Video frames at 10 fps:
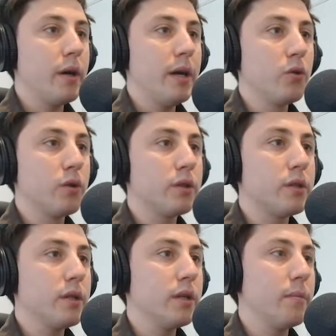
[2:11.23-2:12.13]
in order
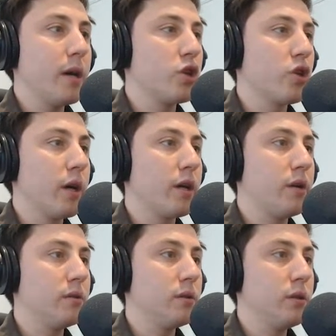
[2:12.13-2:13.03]
to make sure that I
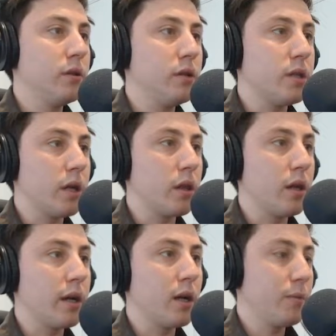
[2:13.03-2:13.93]
don't lose
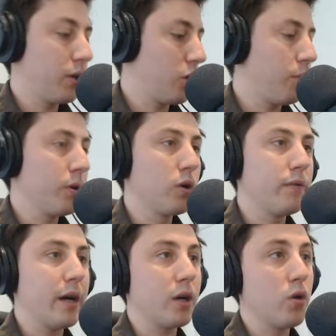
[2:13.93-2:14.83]
anything, I'm going to copy all
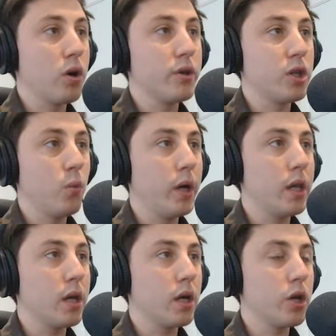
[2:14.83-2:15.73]
of that across
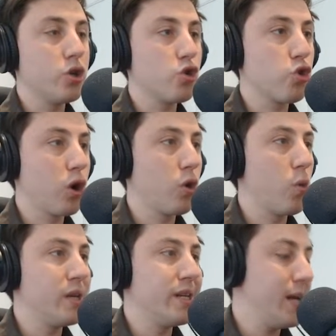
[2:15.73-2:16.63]
with
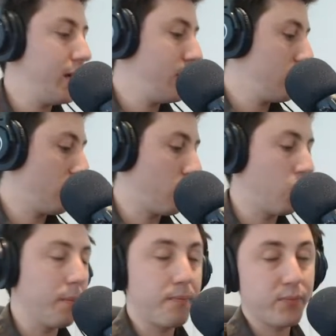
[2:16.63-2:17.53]
Control D
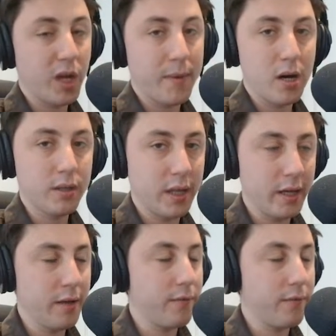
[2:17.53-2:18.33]
or Command D if